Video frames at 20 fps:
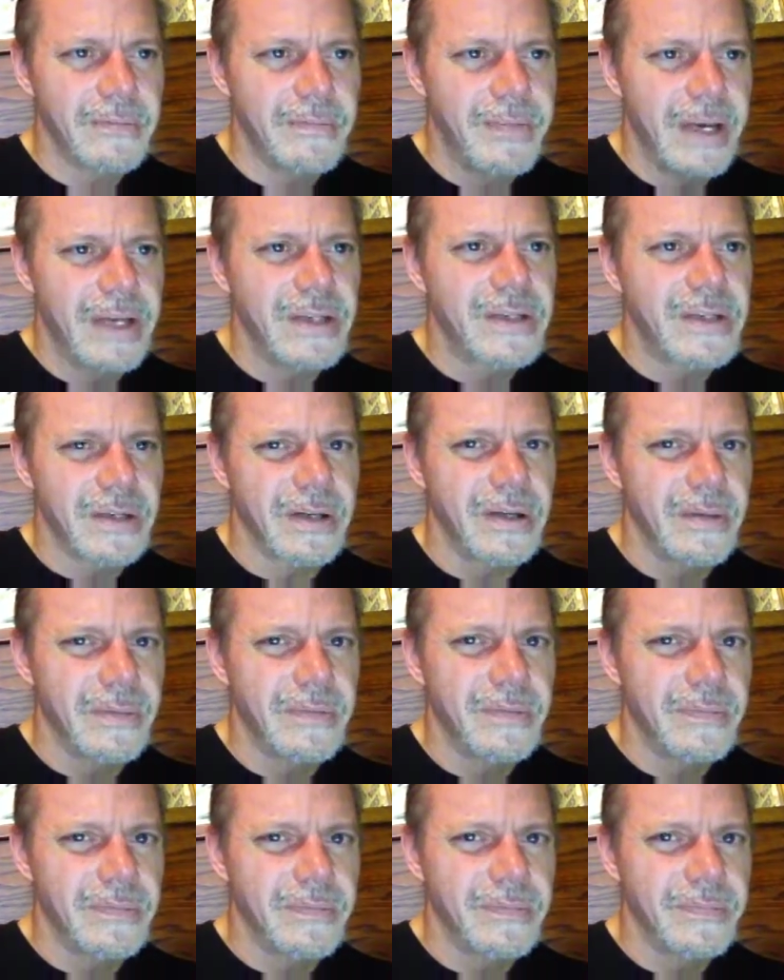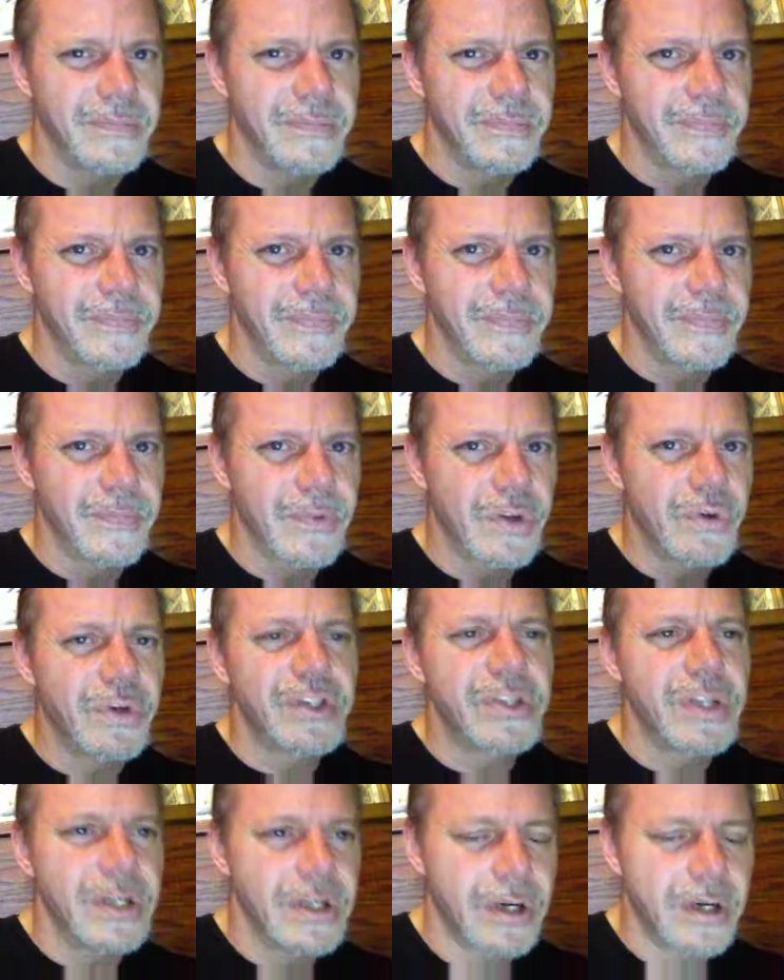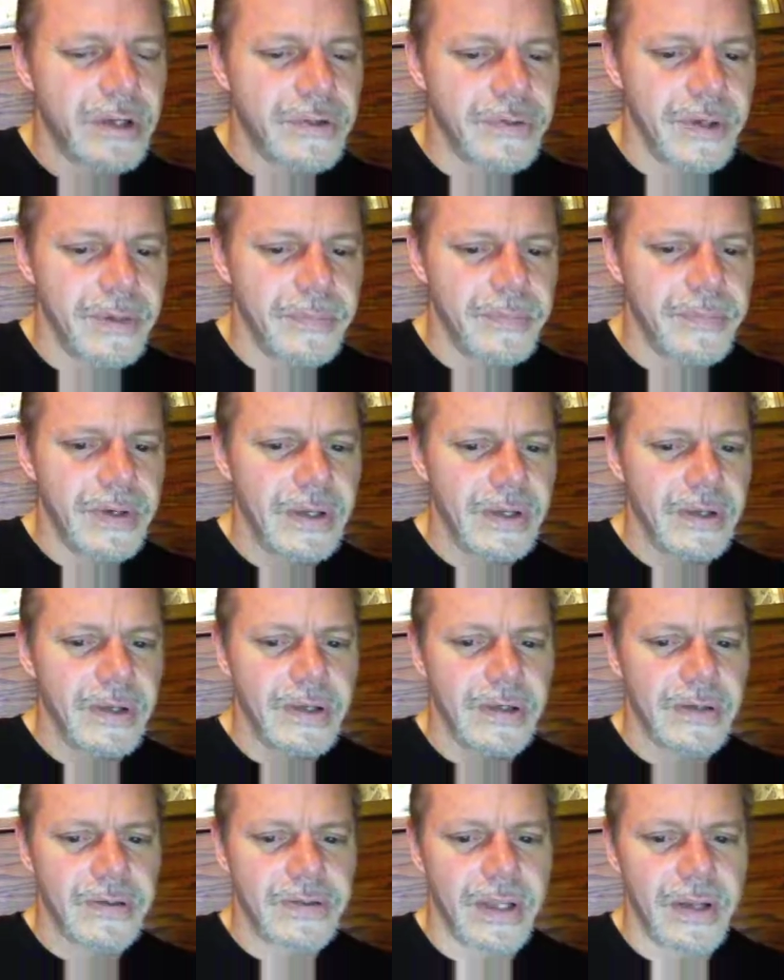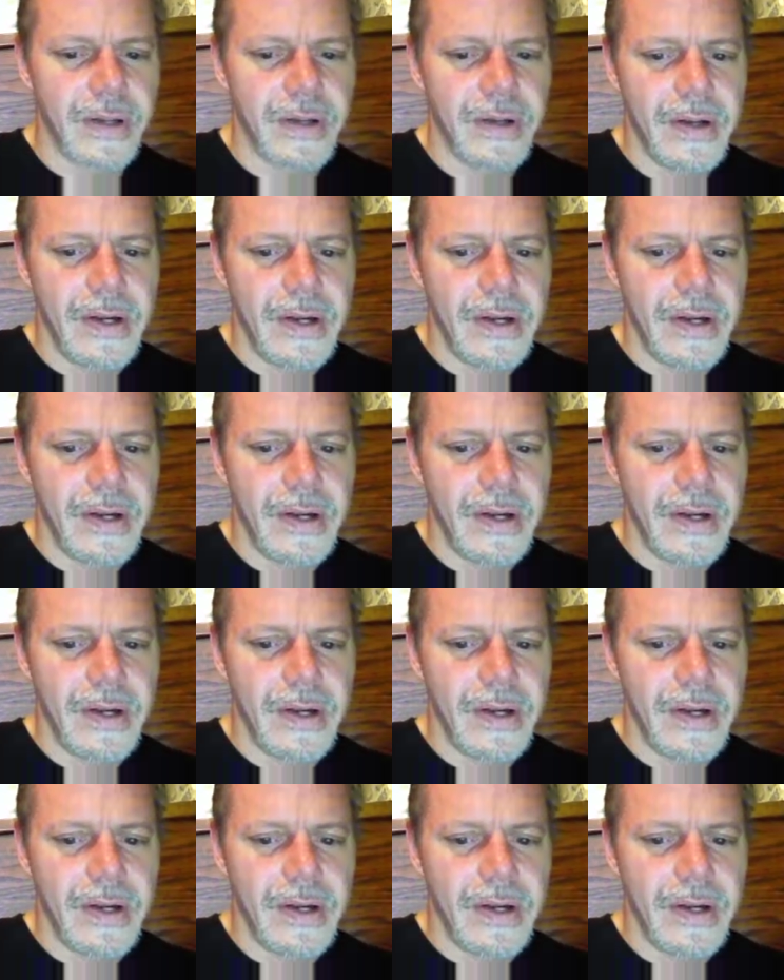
based on Christian doctrine, let's say.